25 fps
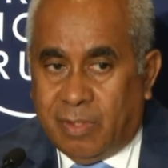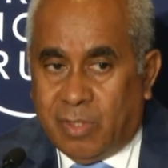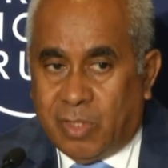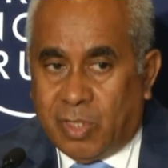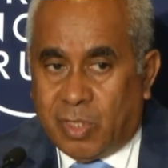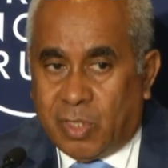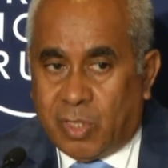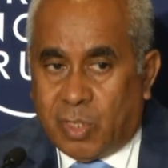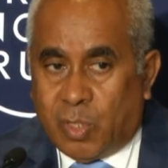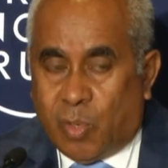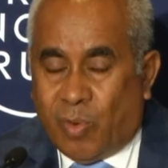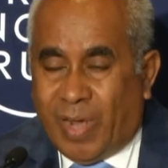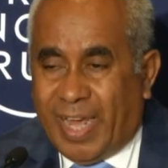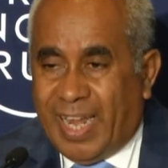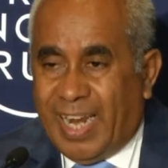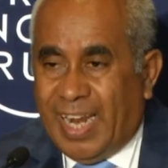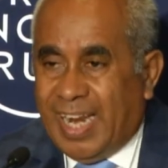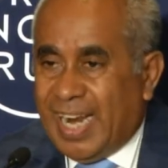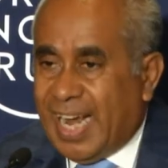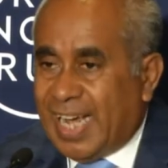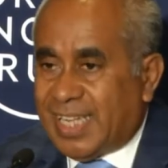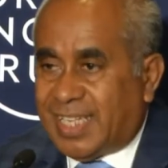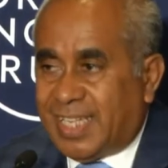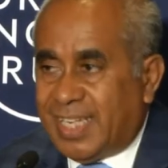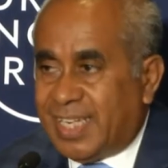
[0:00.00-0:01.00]
So any
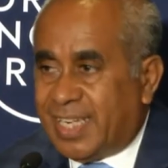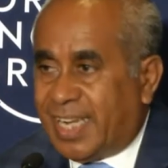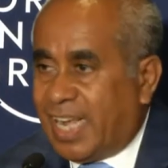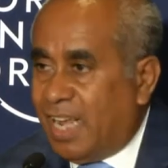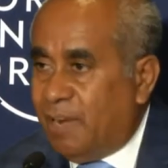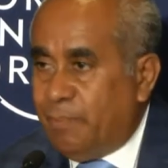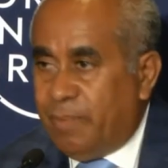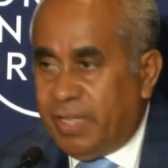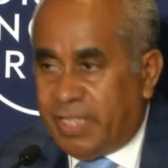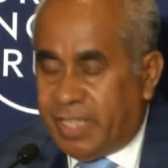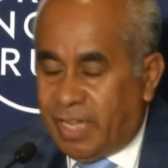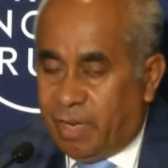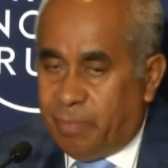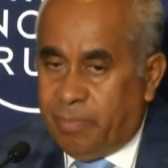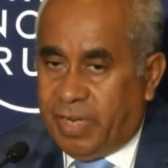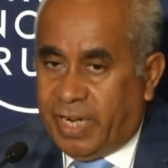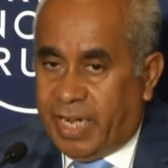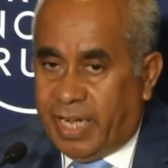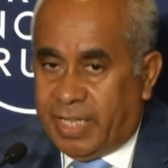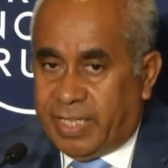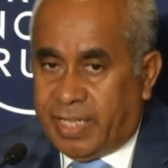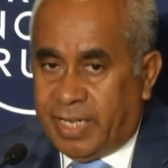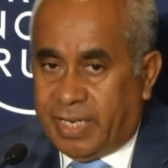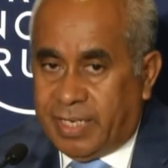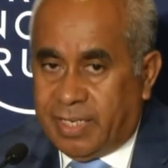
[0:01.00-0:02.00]
license can be
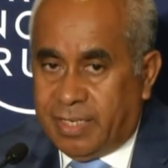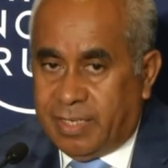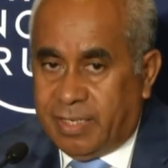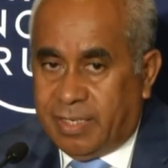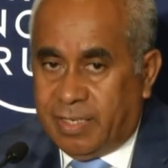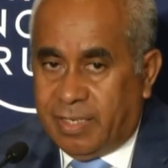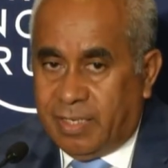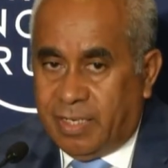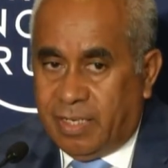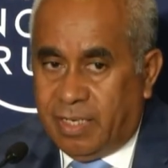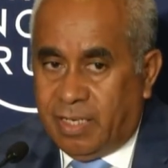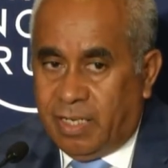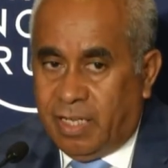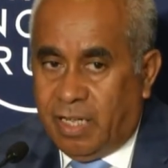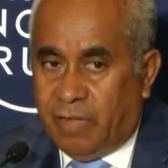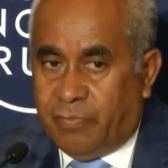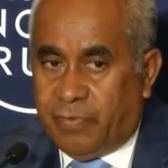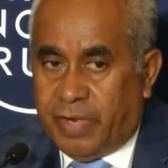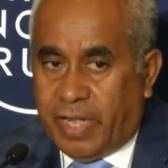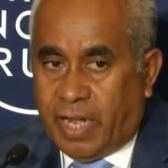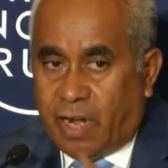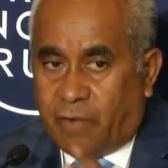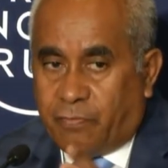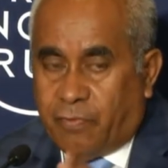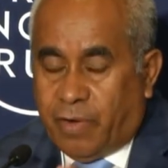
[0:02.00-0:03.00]
terminated if
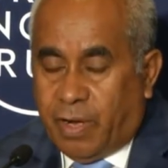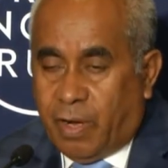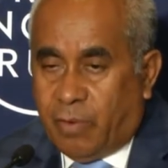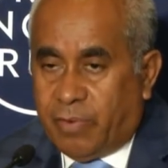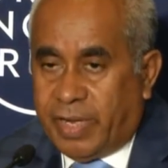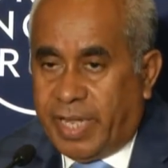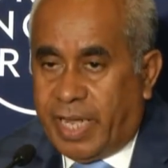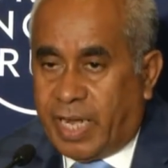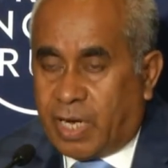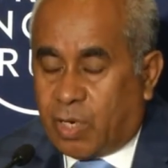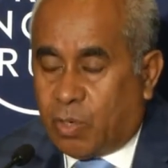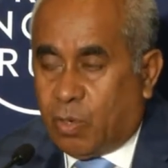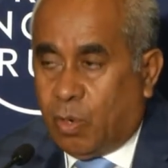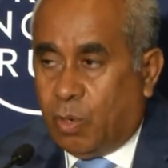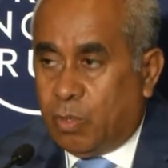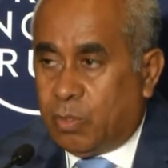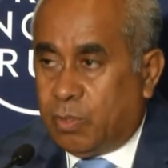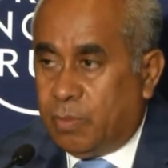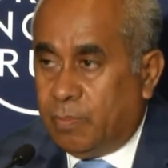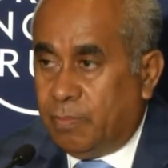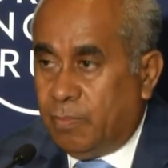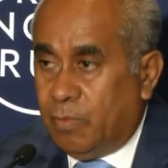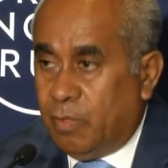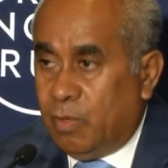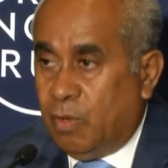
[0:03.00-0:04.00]
they are found, they are
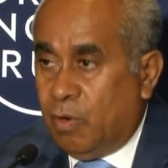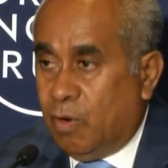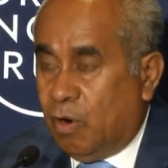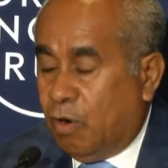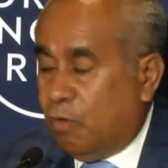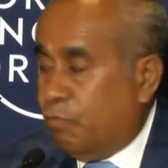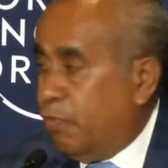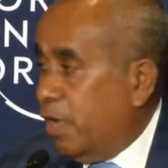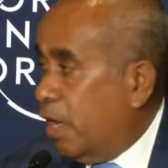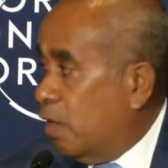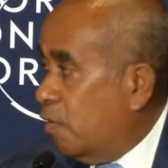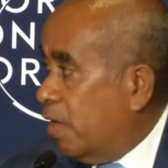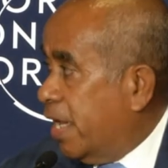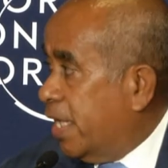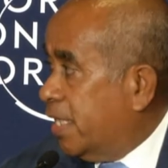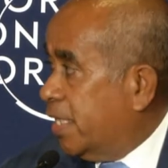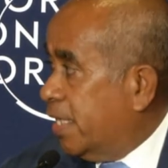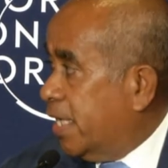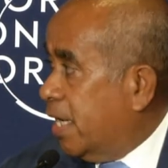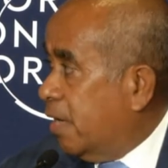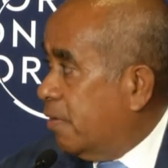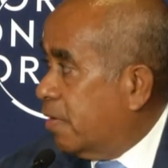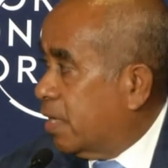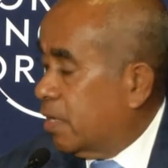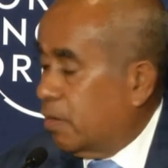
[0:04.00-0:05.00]
caught of
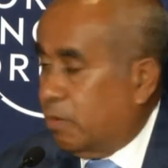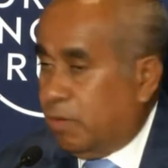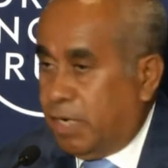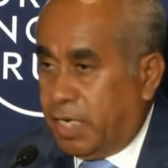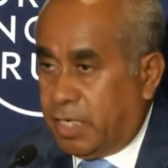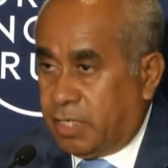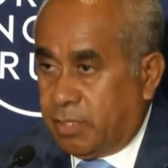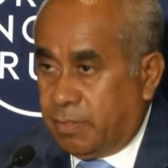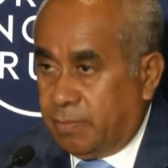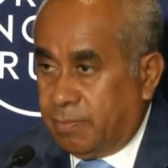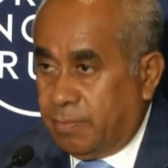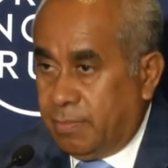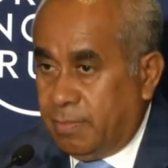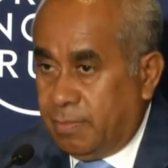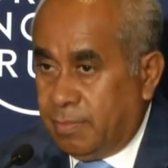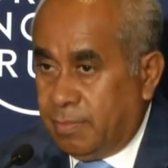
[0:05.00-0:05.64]
violating our regulation.